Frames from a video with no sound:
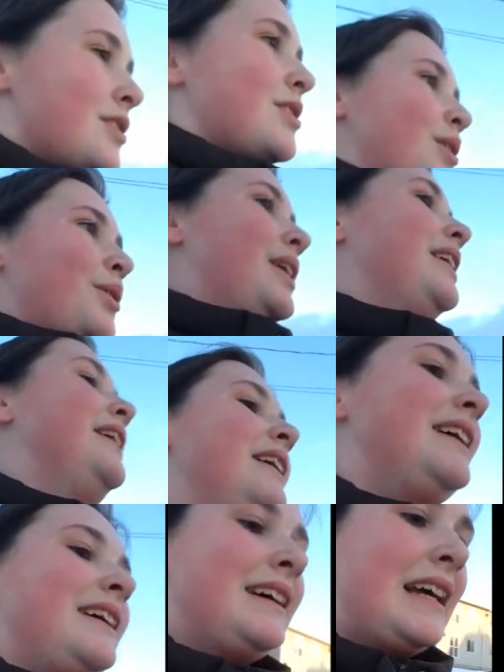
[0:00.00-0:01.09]
So
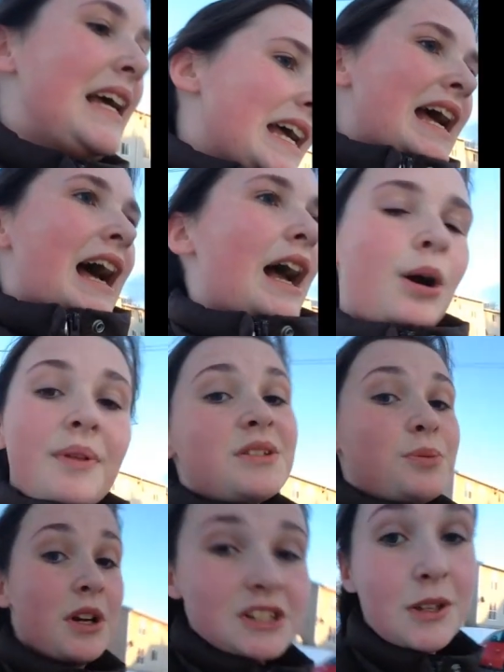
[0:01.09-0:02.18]
I hope
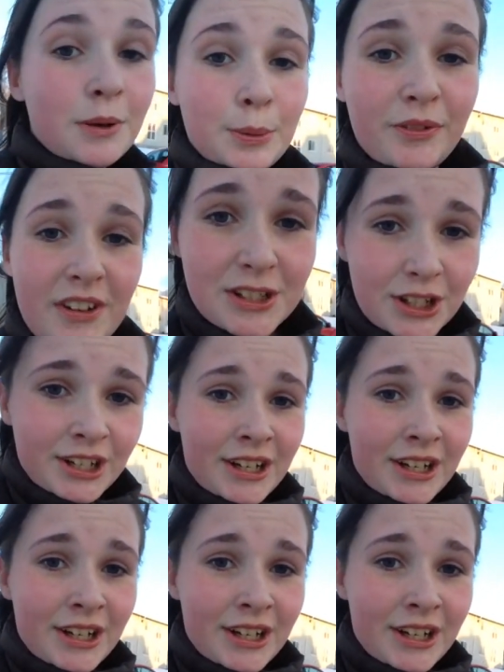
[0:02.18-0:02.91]
this works, Professor.